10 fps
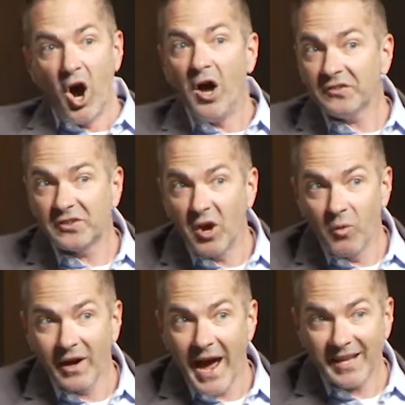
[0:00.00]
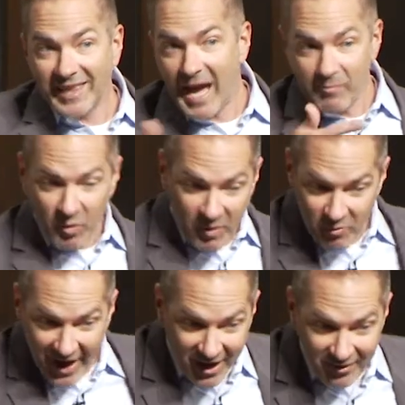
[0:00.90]
also were like them when we
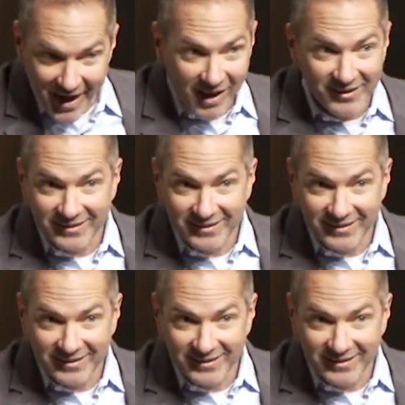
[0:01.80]
ran around and